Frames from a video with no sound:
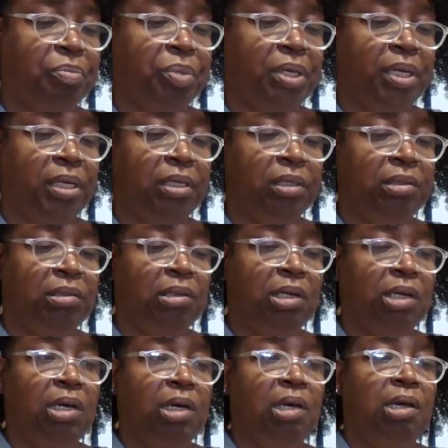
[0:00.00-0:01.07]
button
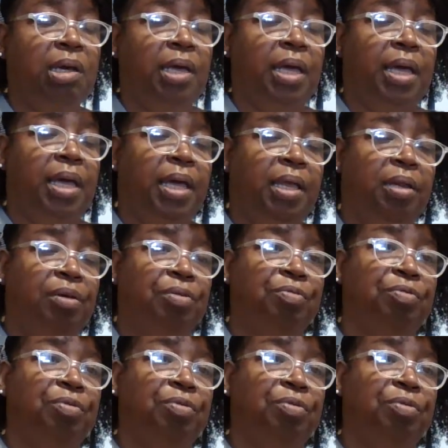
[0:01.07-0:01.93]
and it